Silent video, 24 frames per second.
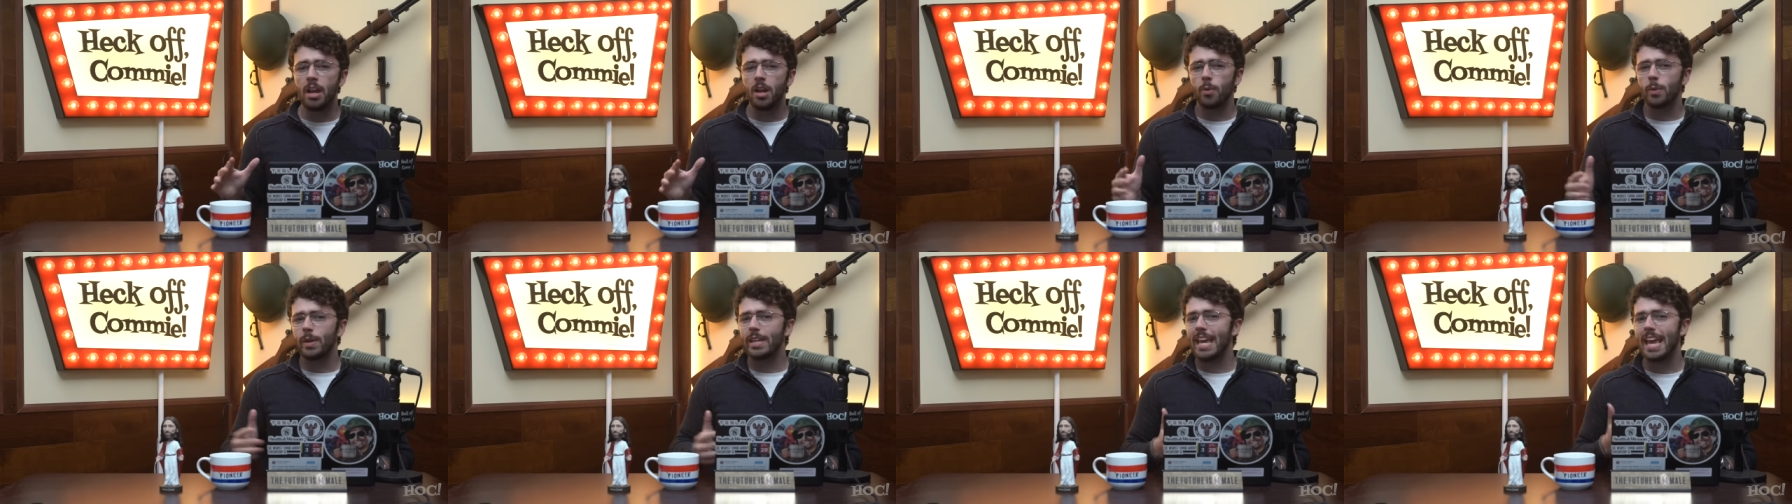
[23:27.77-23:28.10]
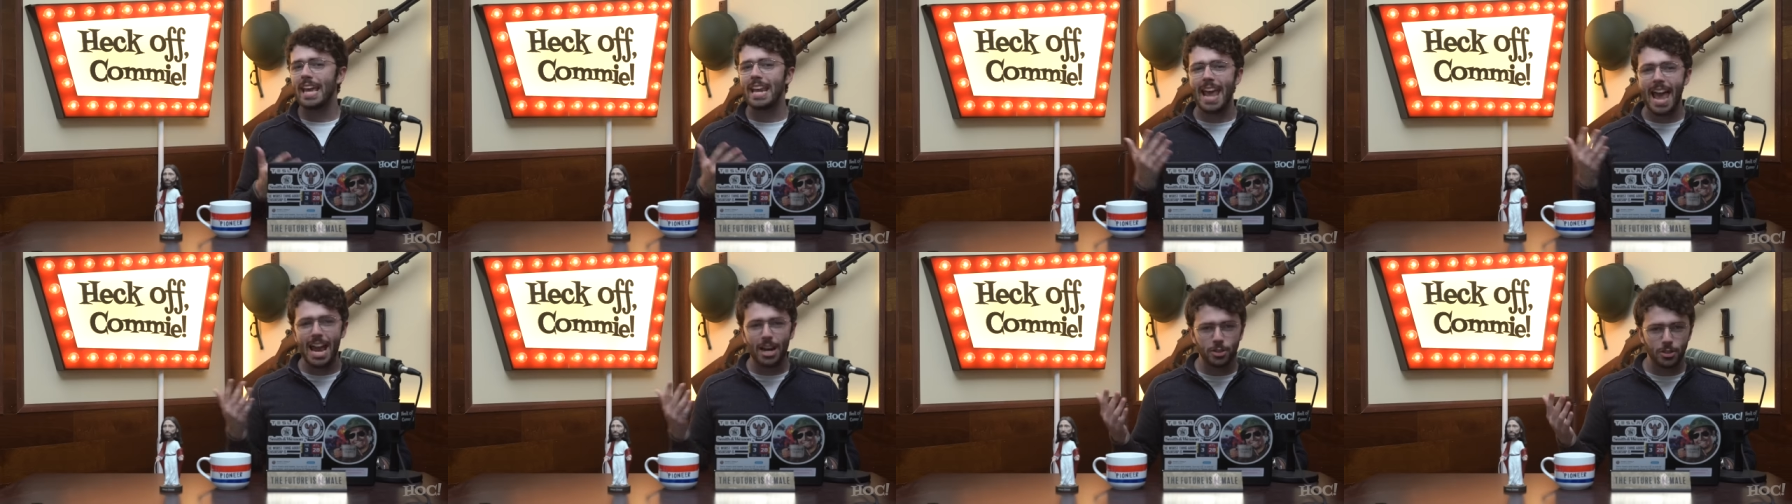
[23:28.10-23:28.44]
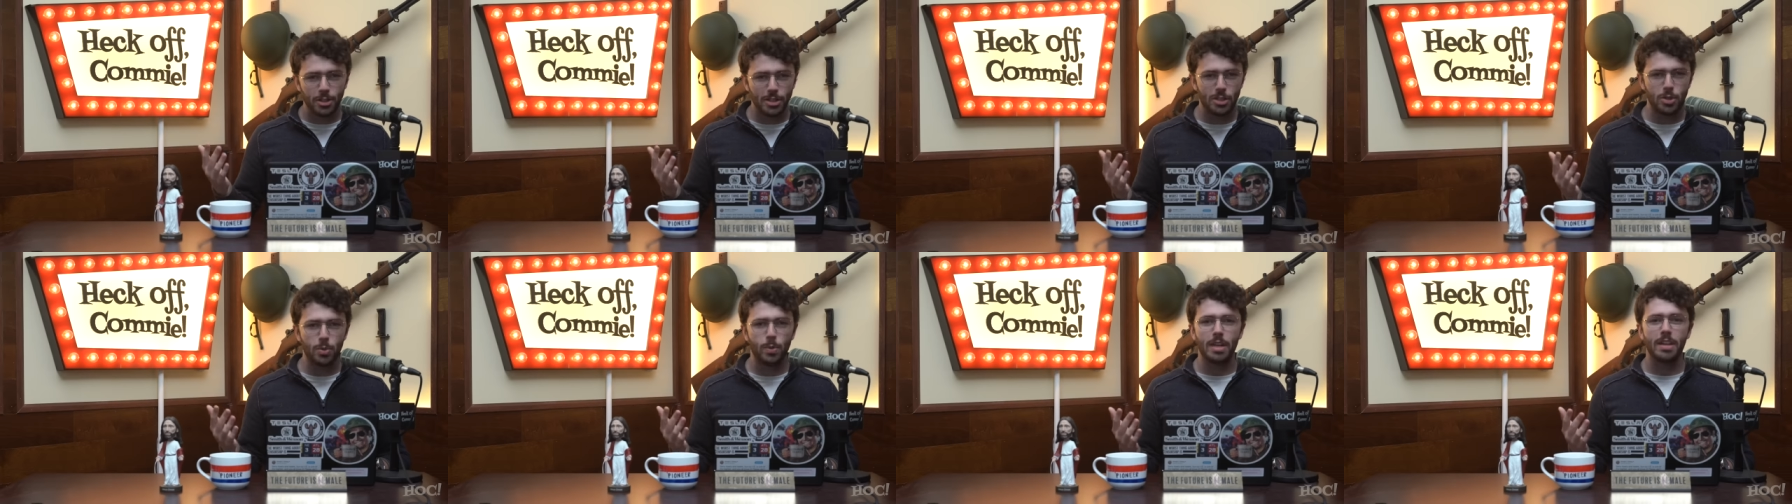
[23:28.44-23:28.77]
we can't
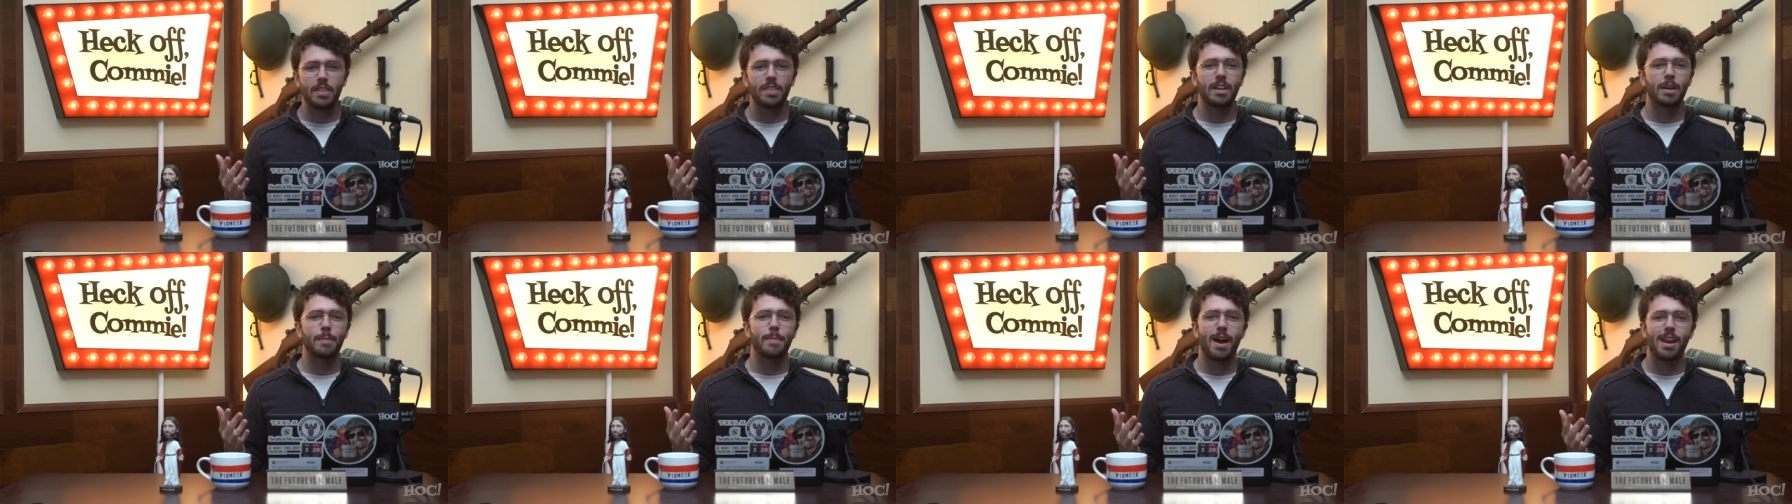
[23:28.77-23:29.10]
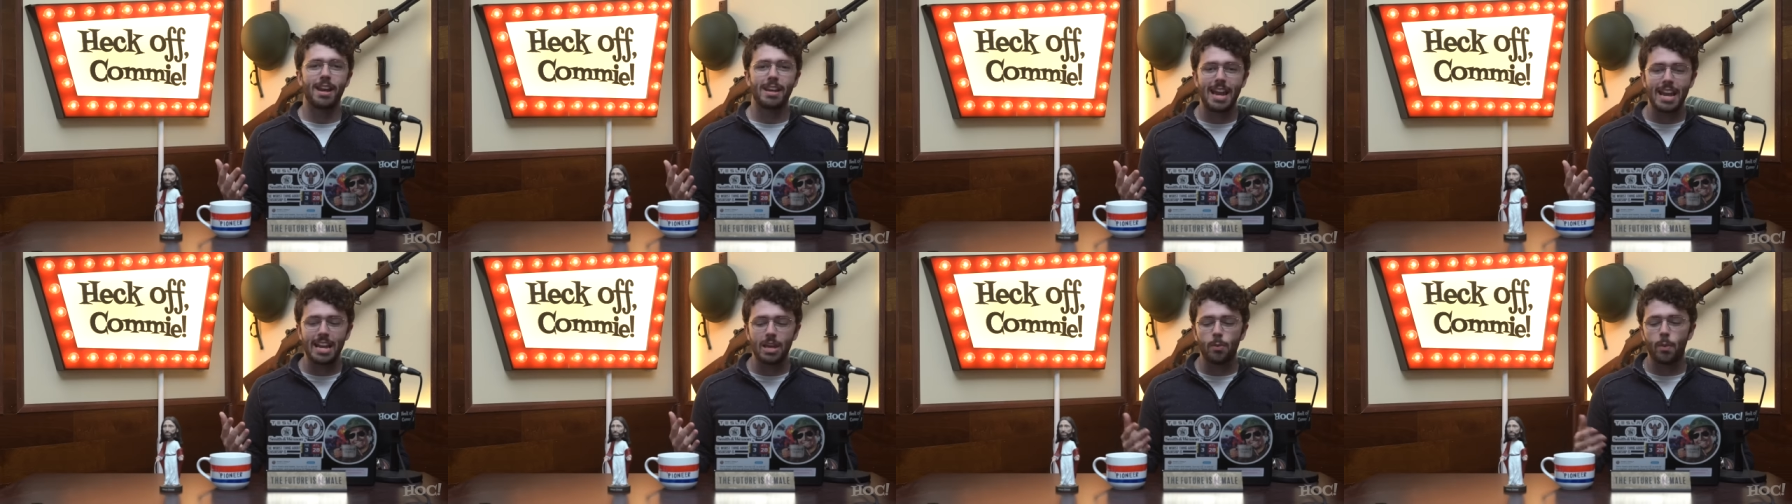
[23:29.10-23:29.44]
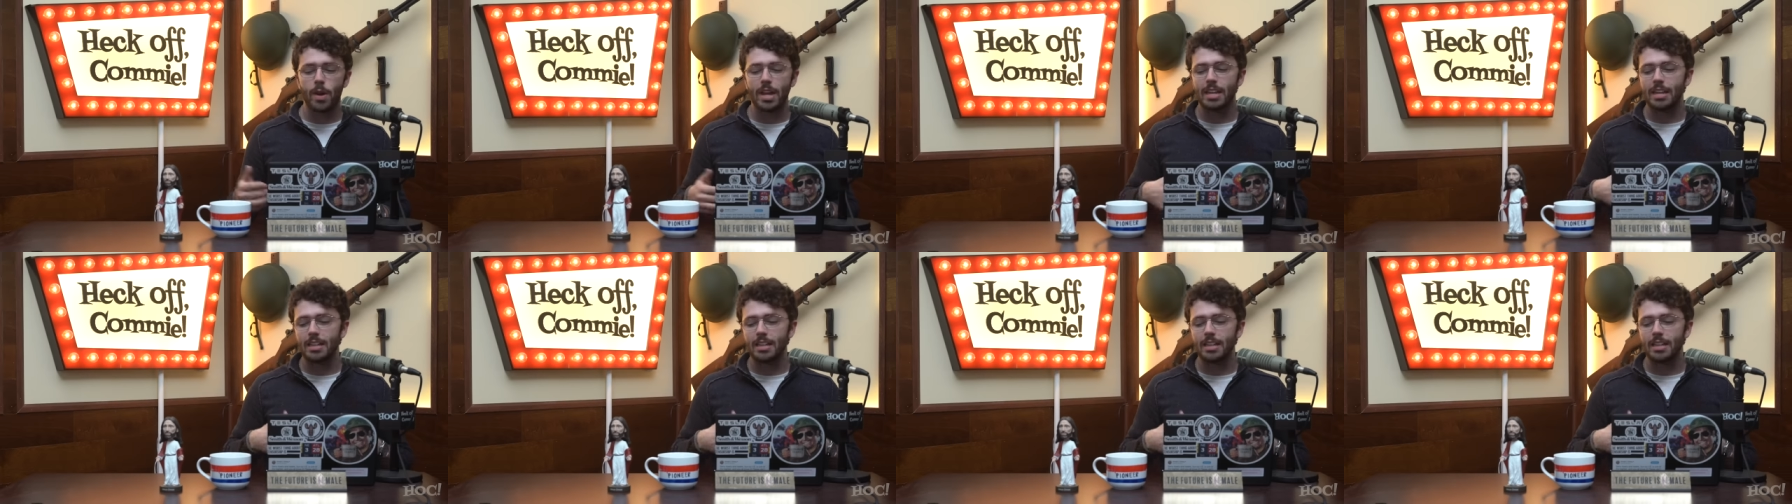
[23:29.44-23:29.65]
actually do anything about it anyway.